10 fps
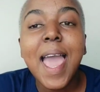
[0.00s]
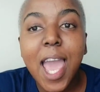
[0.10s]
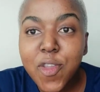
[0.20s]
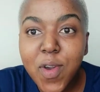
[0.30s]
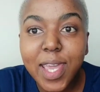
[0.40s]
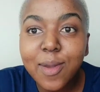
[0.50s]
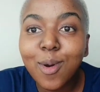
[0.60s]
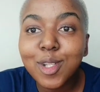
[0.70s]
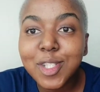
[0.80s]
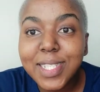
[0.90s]
and you're
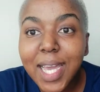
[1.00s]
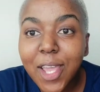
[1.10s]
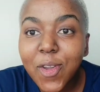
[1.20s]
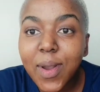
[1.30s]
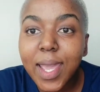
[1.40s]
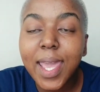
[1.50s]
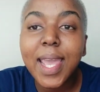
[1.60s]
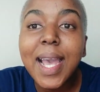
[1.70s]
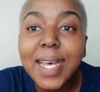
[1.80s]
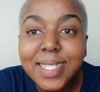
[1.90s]
able to dye your hair,
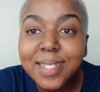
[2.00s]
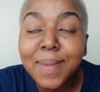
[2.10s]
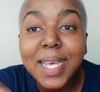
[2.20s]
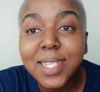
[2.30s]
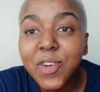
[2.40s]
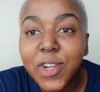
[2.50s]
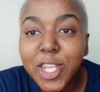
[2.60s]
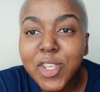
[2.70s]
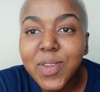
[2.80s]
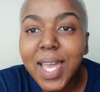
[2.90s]
customize and
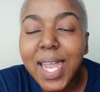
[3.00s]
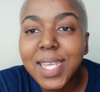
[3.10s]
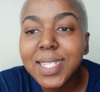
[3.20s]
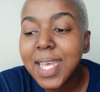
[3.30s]
create new colors.